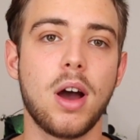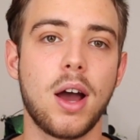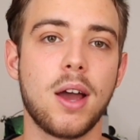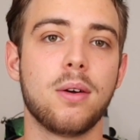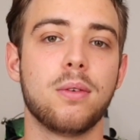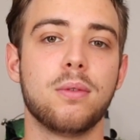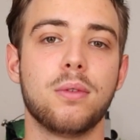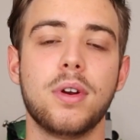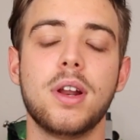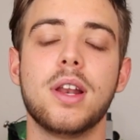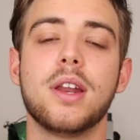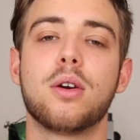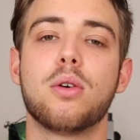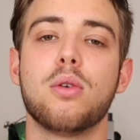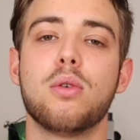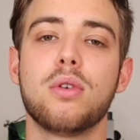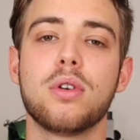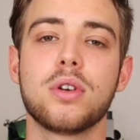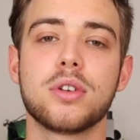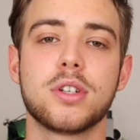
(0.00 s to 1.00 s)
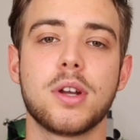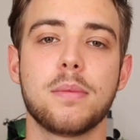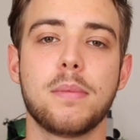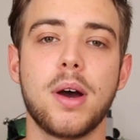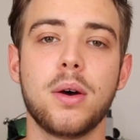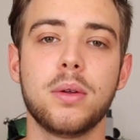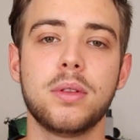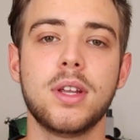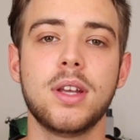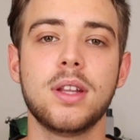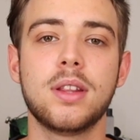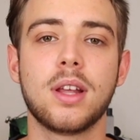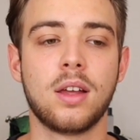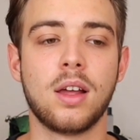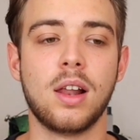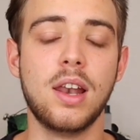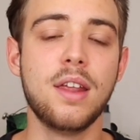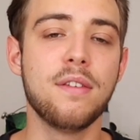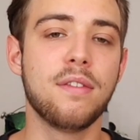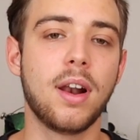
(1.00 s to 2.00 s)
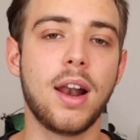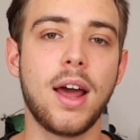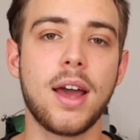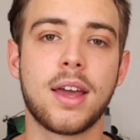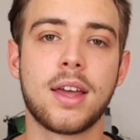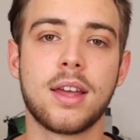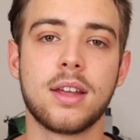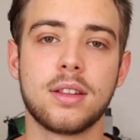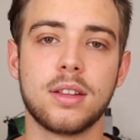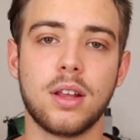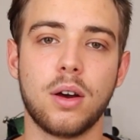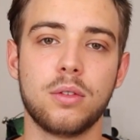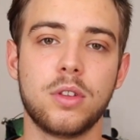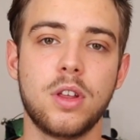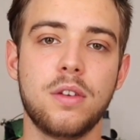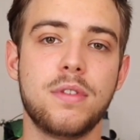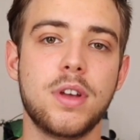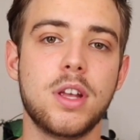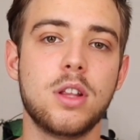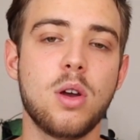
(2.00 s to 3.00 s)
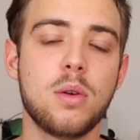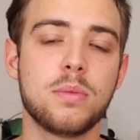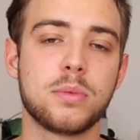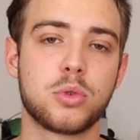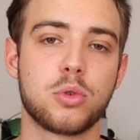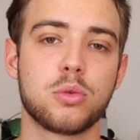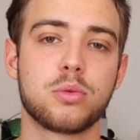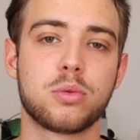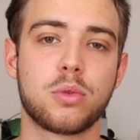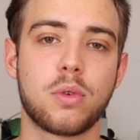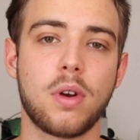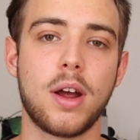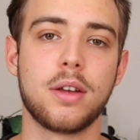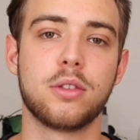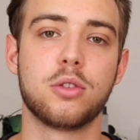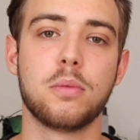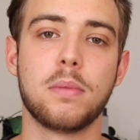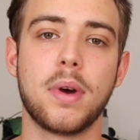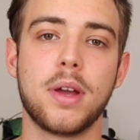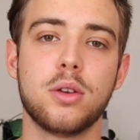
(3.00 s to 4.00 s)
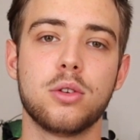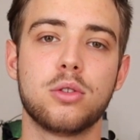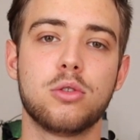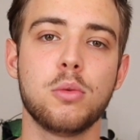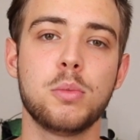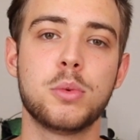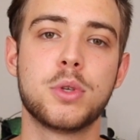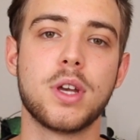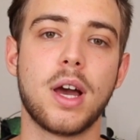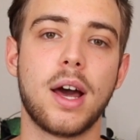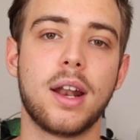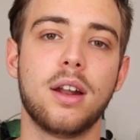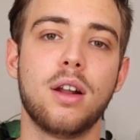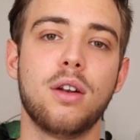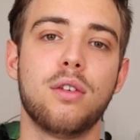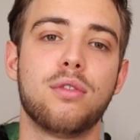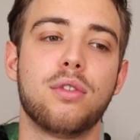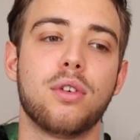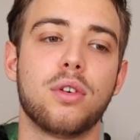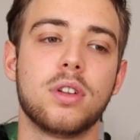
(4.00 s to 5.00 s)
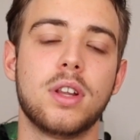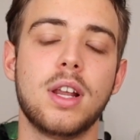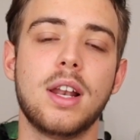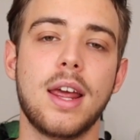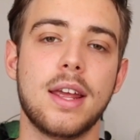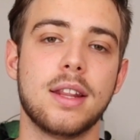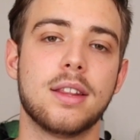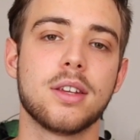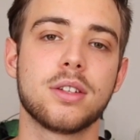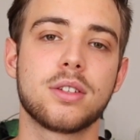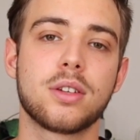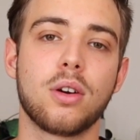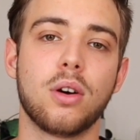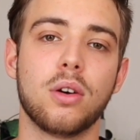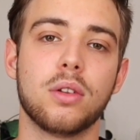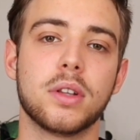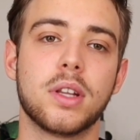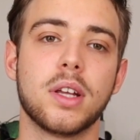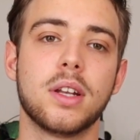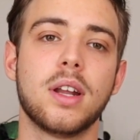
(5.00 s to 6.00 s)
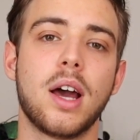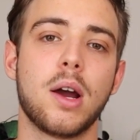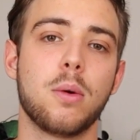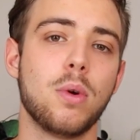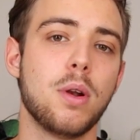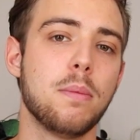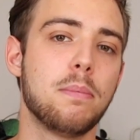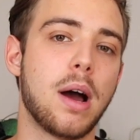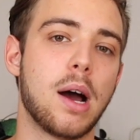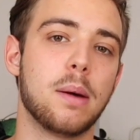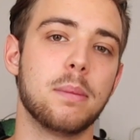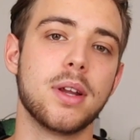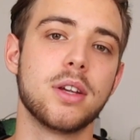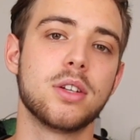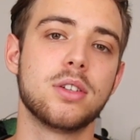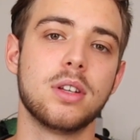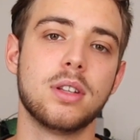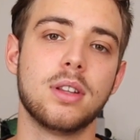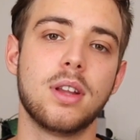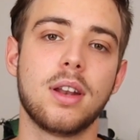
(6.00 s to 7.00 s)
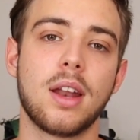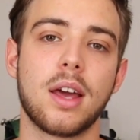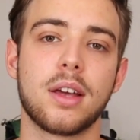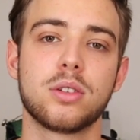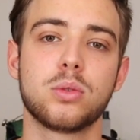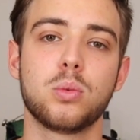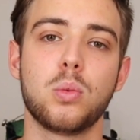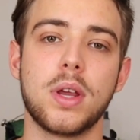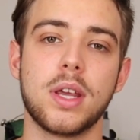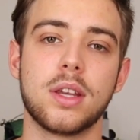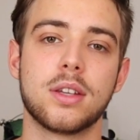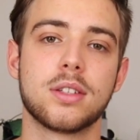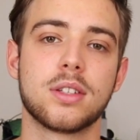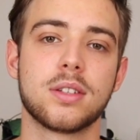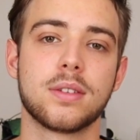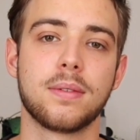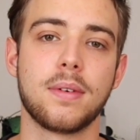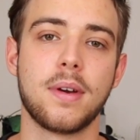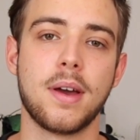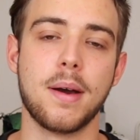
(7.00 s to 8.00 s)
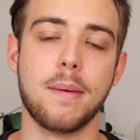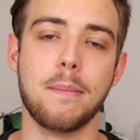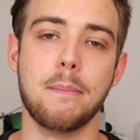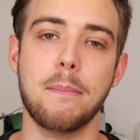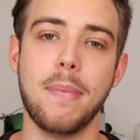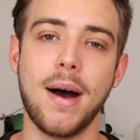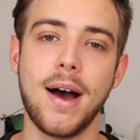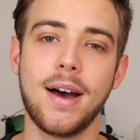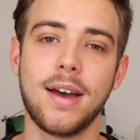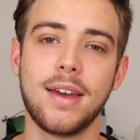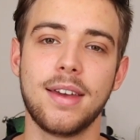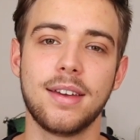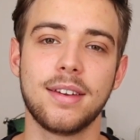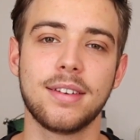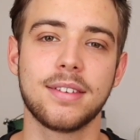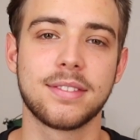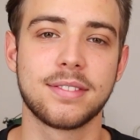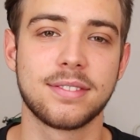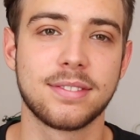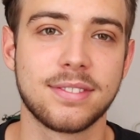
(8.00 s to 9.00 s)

I am really curious about it. Leave a like down the video and subscribe to my YouTube channel for the latest content I will publish in the next weeks. Bye!